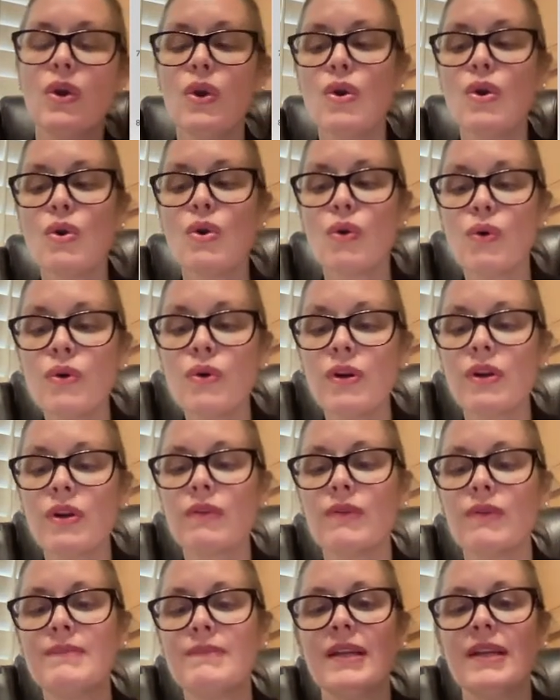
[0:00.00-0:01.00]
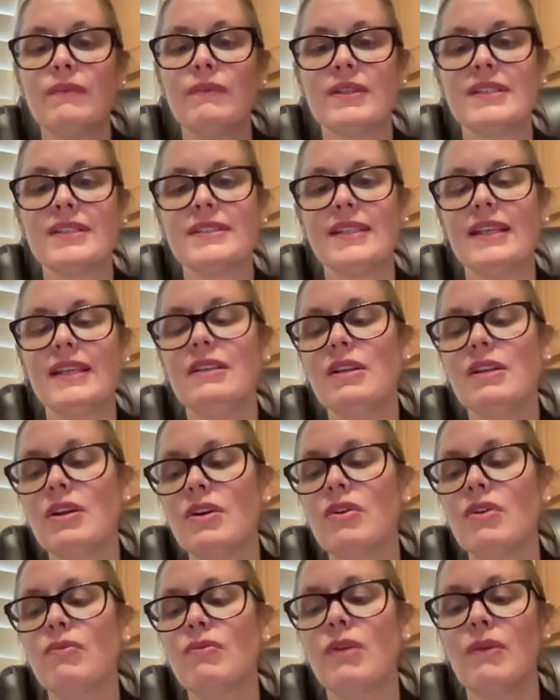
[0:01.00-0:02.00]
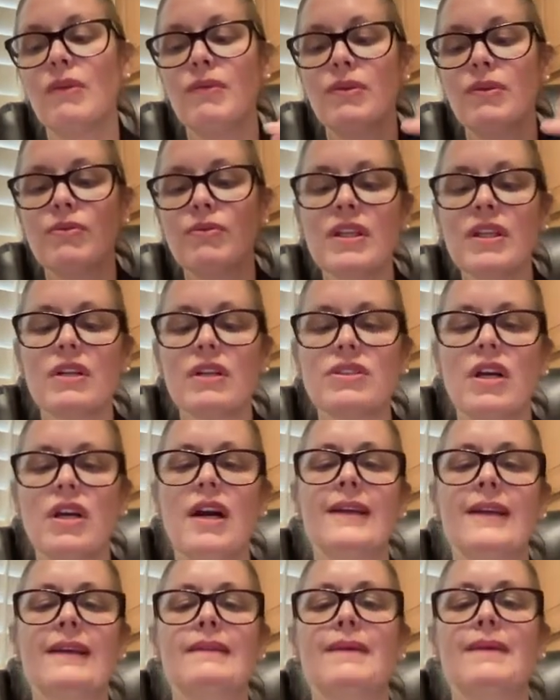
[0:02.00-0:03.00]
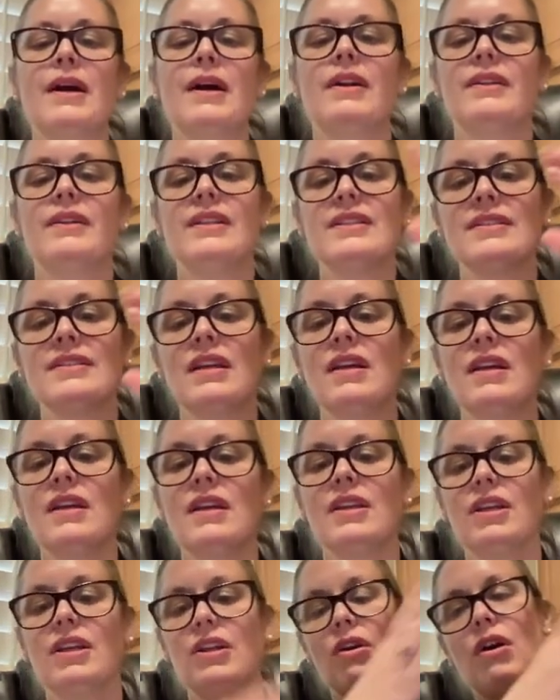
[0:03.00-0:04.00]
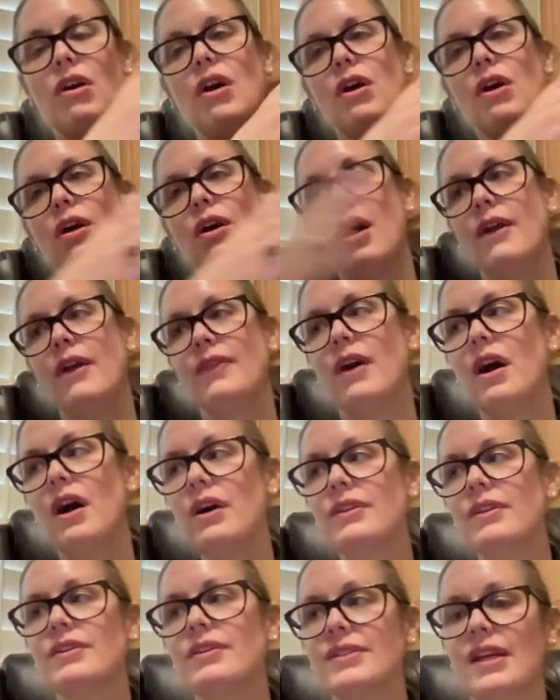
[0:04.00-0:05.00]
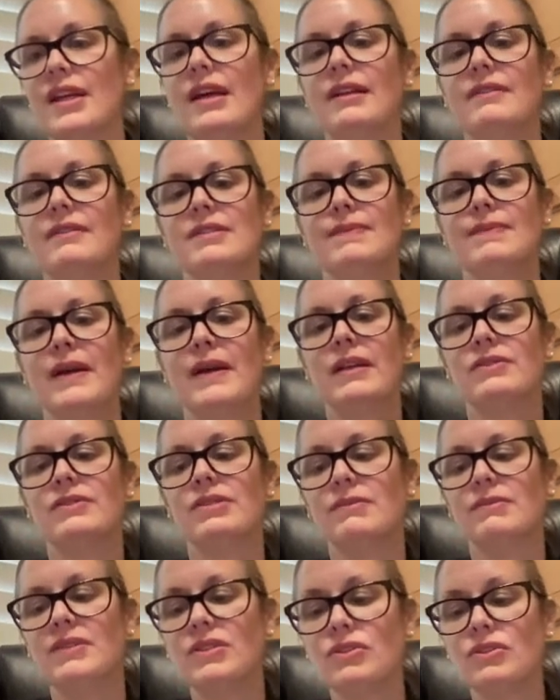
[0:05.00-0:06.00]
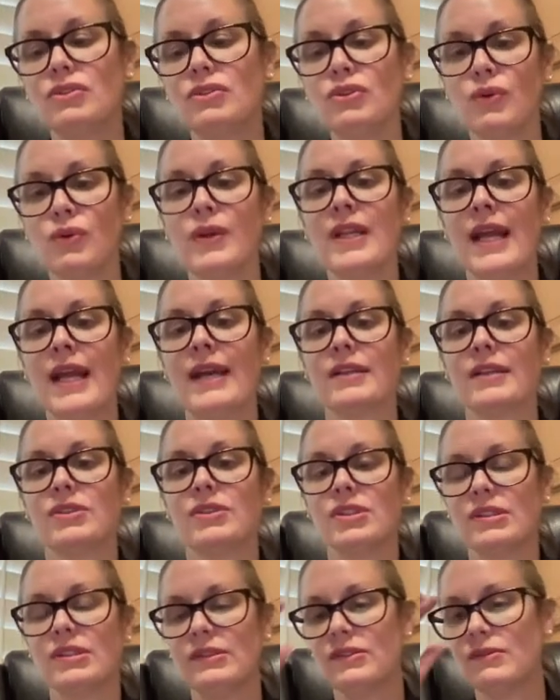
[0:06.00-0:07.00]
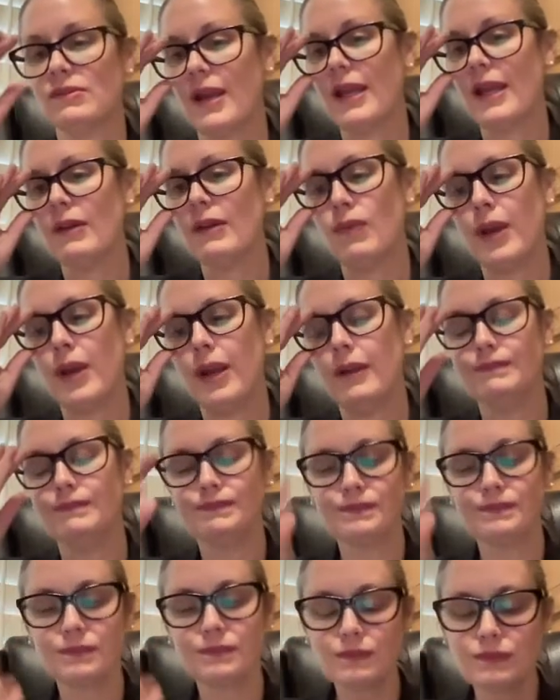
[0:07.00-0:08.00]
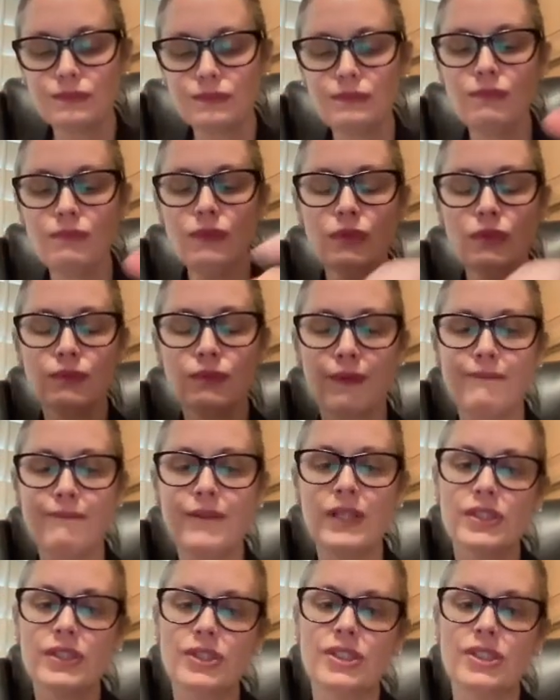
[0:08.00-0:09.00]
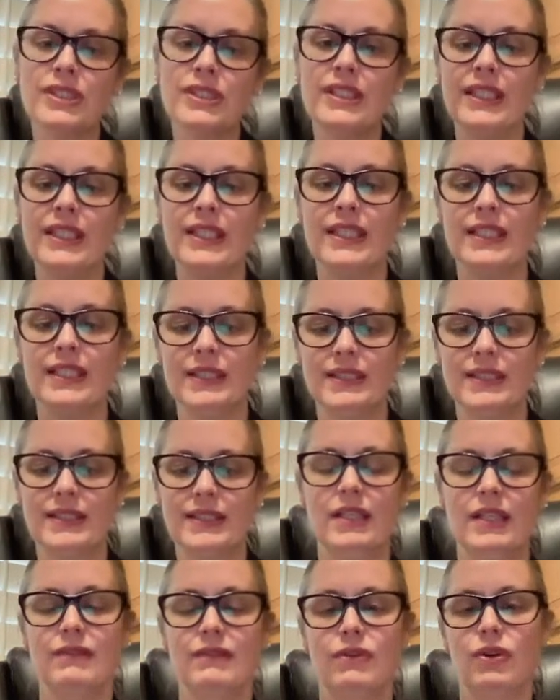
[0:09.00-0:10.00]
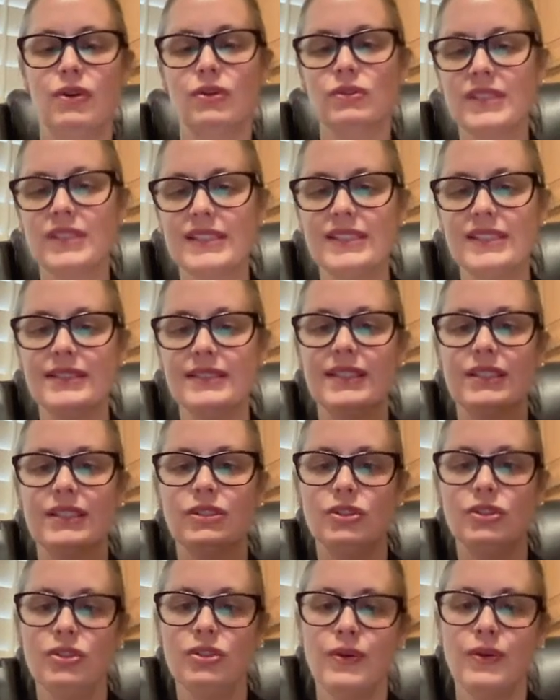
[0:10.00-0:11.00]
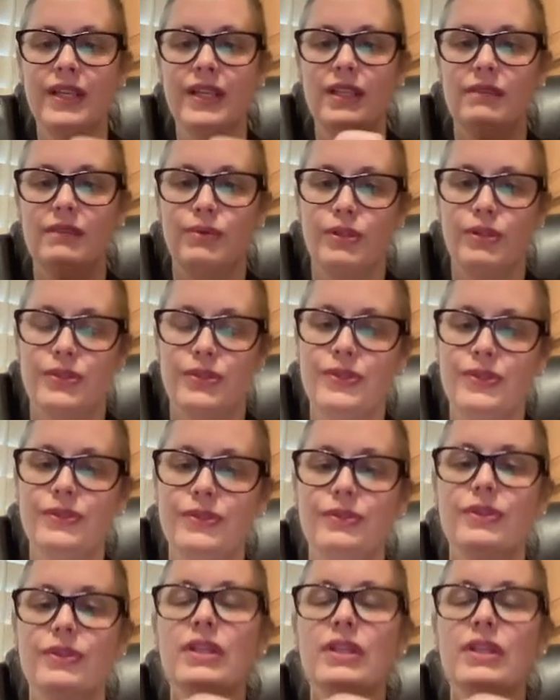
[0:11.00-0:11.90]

Or we might want to say, no, what we really are talking about are these, on the other side of the spectrum, these joint actions, right? Where we're functioning in this kind of holistic joint pursuit.